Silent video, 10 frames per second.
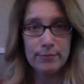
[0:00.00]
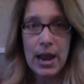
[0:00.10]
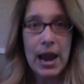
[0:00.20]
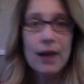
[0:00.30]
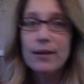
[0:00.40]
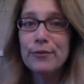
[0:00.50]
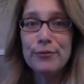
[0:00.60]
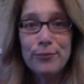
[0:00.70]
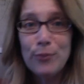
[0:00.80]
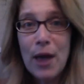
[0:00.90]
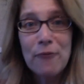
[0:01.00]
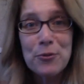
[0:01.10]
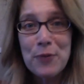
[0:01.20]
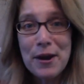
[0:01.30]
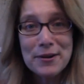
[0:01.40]
Anne of
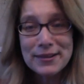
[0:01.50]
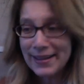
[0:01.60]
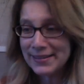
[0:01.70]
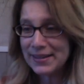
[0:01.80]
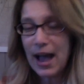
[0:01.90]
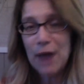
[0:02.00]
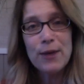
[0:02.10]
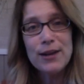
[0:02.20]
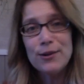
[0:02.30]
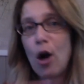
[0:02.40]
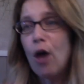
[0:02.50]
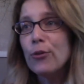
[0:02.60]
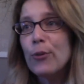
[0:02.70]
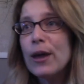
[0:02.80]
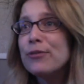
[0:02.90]
everywhere. Like, I read it all the
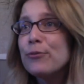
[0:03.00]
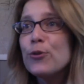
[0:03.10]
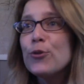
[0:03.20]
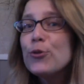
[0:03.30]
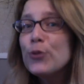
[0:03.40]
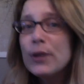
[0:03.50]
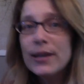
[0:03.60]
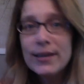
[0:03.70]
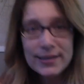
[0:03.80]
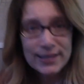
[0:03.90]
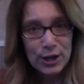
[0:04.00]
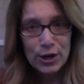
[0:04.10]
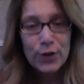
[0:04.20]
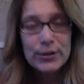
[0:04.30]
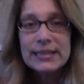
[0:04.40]
way through.
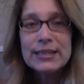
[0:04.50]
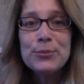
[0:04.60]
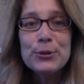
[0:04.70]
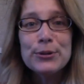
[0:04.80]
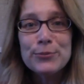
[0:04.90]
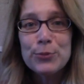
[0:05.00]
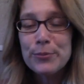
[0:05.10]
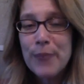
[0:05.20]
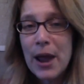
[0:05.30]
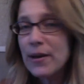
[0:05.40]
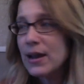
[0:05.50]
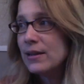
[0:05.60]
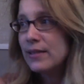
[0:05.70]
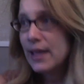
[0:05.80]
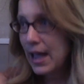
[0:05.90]
Her and Gilbert were married.
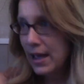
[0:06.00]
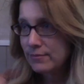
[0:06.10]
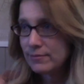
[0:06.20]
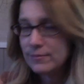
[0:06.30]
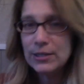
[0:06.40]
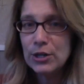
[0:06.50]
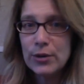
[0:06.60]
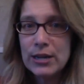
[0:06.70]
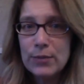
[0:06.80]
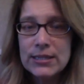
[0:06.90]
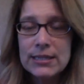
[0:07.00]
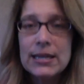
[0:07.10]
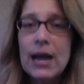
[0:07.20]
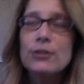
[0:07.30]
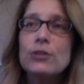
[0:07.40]
They had, he was a
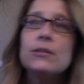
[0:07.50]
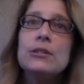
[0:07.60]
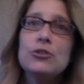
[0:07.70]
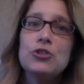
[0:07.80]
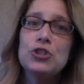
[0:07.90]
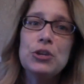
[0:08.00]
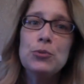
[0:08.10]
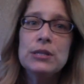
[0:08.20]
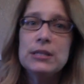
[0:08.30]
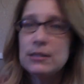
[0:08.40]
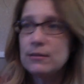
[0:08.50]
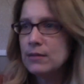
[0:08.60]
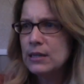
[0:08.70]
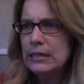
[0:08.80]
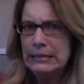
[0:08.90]
doctor and she was a
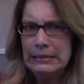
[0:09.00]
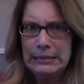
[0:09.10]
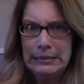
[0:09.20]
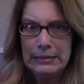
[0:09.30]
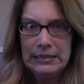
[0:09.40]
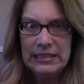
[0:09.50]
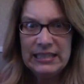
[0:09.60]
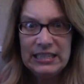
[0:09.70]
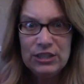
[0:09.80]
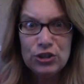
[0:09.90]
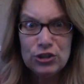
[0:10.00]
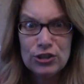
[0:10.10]
teacher,